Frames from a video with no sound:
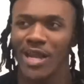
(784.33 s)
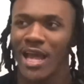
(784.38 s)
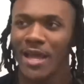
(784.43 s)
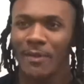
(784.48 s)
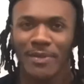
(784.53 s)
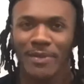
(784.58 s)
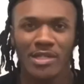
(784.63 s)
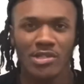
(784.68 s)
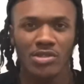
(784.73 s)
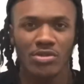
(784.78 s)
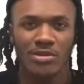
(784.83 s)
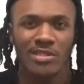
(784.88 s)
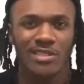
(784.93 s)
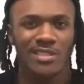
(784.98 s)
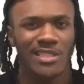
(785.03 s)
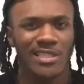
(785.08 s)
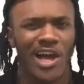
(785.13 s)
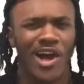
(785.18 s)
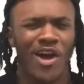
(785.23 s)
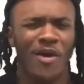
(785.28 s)
Like, bitch, you
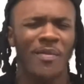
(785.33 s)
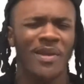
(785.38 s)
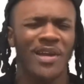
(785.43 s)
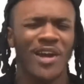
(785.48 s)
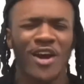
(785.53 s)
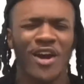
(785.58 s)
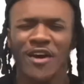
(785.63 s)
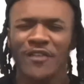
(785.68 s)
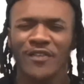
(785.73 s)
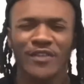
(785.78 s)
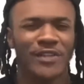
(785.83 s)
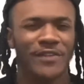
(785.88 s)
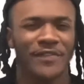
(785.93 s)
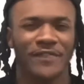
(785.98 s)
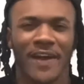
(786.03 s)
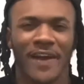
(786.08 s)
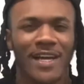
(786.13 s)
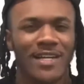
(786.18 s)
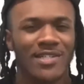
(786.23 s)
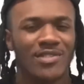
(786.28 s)
just throwing me off. Who the
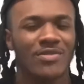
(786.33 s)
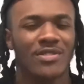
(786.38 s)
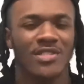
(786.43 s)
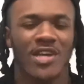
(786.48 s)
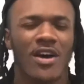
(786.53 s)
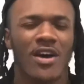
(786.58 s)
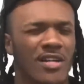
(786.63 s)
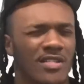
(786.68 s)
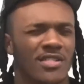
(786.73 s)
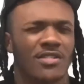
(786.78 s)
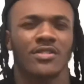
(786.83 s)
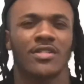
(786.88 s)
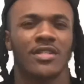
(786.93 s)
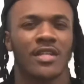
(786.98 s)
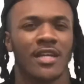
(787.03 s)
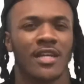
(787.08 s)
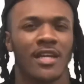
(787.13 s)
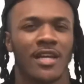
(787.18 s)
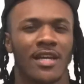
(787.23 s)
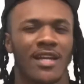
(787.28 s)
fuck is you talking to?
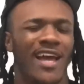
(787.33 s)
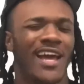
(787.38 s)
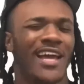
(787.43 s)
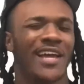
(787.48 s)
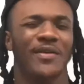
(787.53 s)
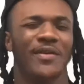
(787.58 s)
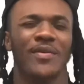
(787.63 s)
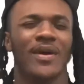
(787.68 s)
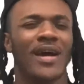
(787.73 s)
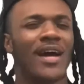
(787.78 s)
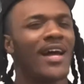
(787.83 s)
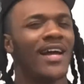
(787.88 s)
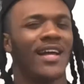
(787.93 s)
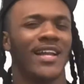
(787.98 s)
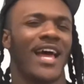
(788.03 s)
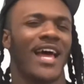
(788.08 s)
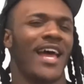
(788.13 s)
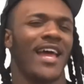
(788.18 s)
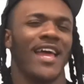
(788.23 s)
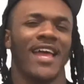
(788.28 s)
Like,
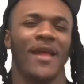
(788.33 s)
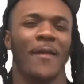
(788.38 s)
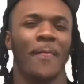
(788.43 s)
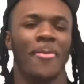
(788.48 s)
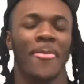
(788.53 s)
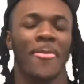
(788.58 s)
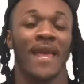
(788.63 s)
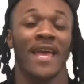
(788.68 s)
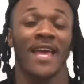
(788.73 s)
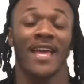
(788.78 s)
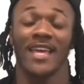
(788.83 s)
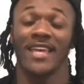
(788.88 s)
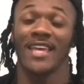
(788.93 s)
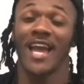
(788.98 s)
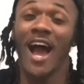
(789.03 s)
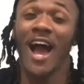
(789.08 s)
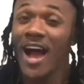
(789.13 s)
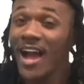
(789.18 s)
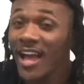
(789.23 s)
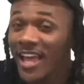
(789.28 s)
what? Like,
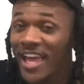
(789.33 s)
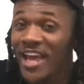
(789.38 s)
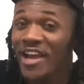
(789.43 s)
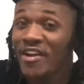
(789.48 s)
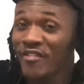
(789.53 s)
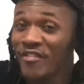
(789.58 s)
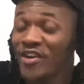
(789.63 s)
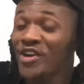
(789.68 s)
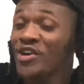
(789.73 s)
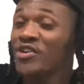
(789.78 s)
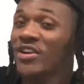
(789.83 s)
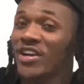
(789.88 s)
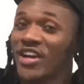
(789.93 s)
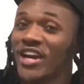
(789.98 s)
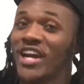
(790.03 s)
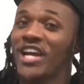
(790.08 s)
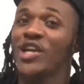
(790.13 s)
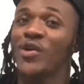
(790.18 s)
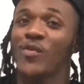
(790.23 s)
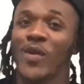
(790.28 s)
y'all get a real
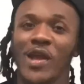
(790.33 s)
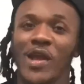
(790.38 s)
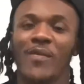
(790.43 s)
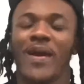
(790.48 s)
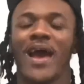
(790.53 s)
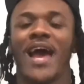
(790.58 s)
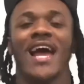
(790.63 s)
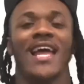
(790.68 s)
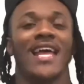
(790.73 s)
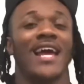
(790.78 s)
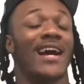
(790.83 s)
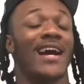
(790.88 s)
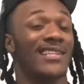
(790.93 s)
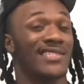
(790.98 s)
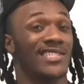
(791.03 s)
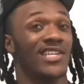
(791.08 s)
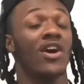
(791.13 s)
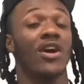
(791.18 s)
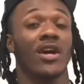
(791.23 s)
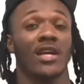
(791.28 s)
crazy way with how
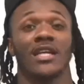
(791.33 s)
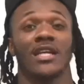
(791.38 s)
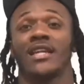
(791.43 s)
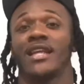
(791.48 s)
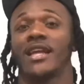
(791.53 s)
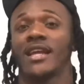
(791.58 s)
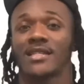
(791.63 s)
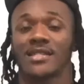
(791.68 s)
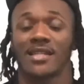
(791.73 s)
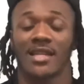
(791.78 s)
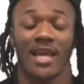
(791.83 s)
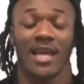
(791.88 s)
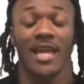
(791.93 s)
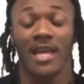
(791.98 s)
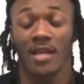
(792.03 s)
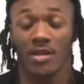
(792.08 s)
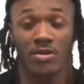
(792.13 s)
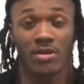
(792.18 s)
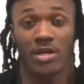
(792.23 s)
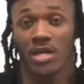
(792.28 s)
y'all talking to niggas. And I
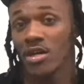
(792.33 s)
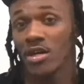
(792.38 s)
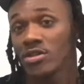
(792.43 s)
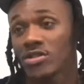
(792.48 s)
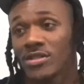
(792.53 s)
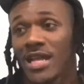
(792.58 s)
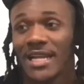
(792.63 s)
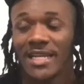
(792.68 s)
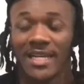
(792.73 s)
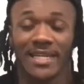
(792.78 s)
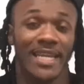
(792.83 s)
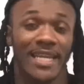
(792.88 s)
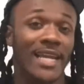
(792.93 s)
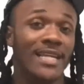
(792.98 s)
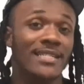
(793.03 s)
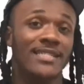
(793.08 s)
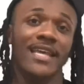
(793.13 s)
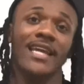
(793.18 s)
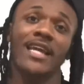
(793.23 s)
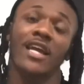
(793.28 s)
ain't gonna hold you. Like, the
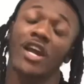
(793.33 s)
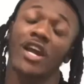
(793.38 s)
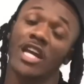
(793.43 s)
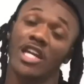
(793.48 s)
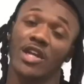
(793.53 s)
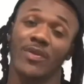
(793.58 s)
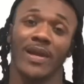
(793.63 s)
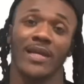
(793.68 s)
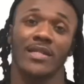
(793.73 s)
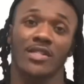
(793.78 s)
niggas get crazy way